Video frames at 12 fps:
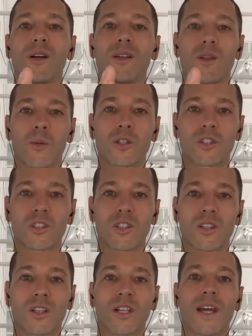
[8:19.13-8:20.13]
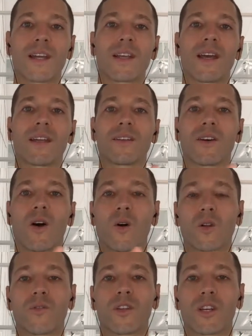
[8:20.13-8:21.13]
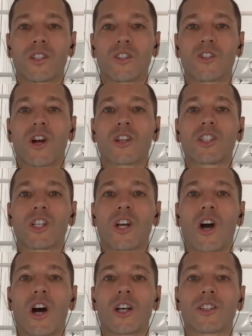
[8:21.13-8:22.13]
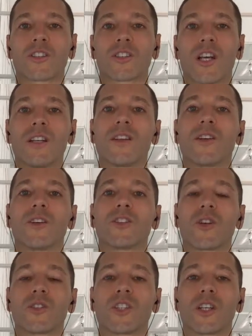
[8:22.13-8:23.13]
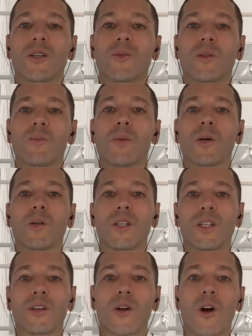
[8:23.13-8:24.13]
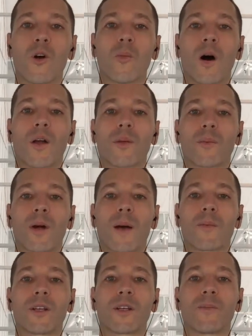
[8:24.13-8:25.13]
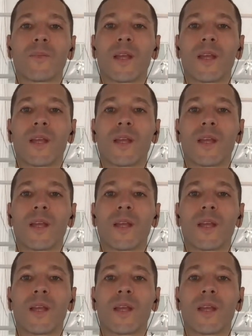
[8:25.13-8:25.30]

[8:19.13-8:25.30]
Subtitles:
the purchase of the land and all of the construction costs that are associated with building your home on the property.